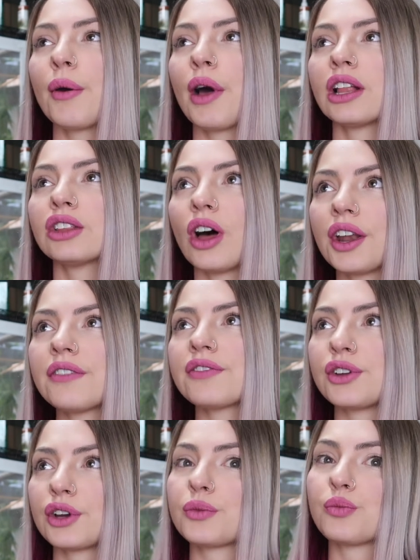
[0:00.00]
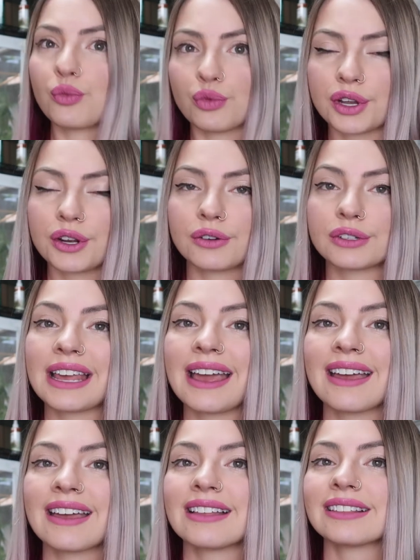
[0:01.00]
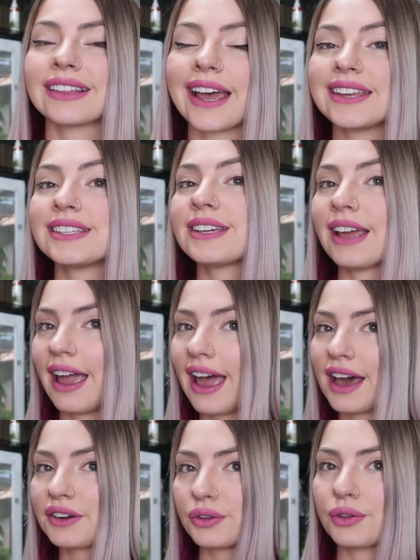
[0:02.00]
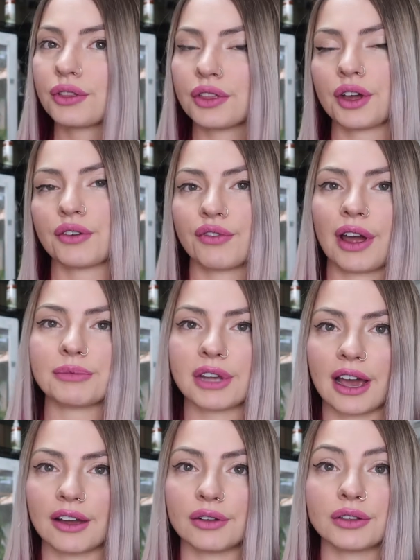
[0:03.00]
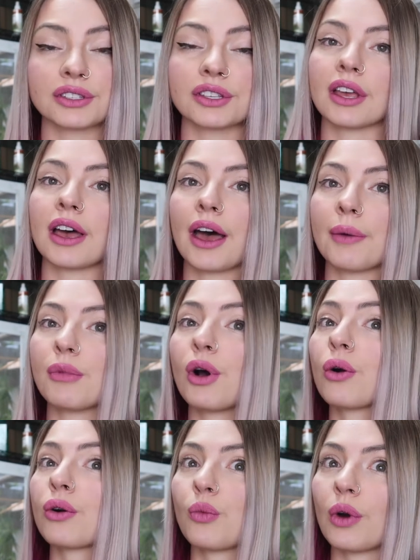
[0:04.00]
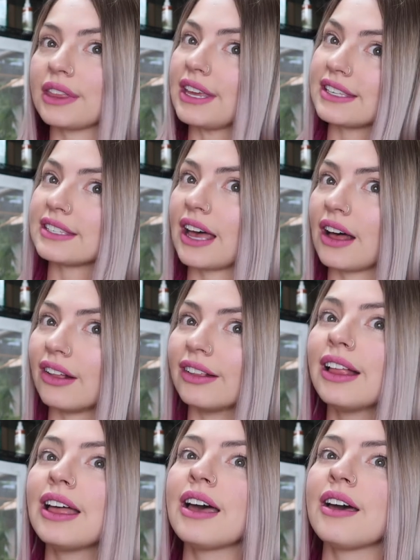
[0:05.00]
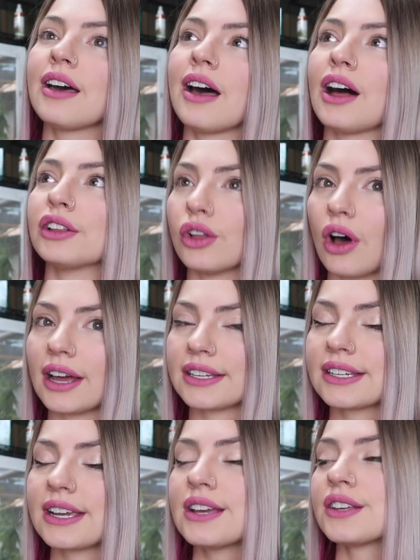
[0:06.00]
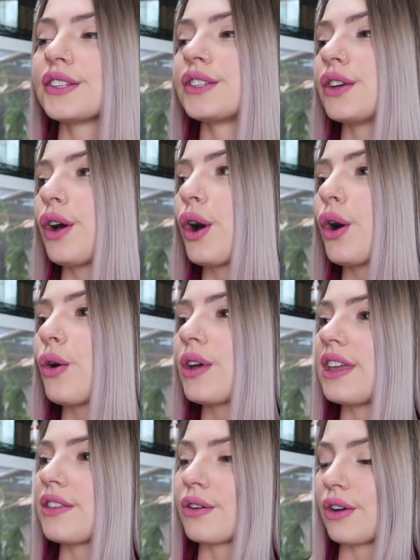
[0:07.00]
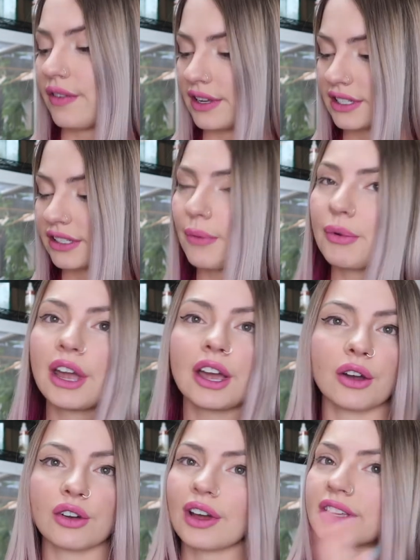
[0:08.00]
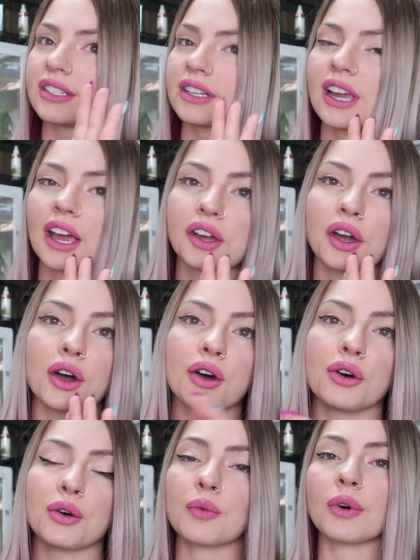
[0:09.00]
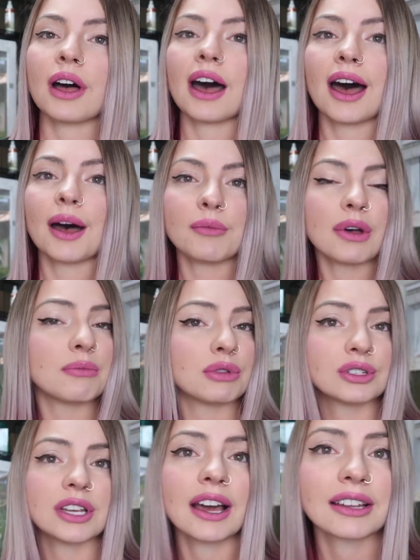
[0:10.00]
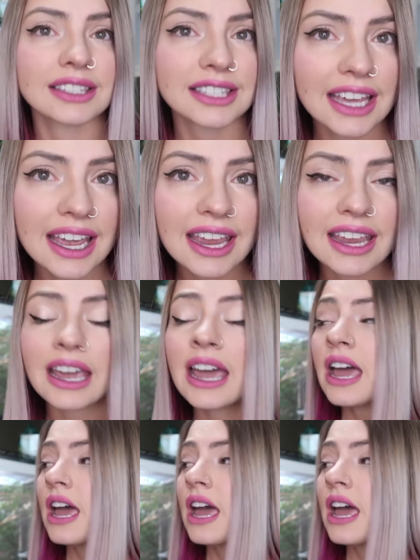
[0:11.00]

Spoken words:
a lot of good breeders like to handle their reptiles or what they sell a lot. So either if it's a leopard gecko, crested gecko, blue tongue skink,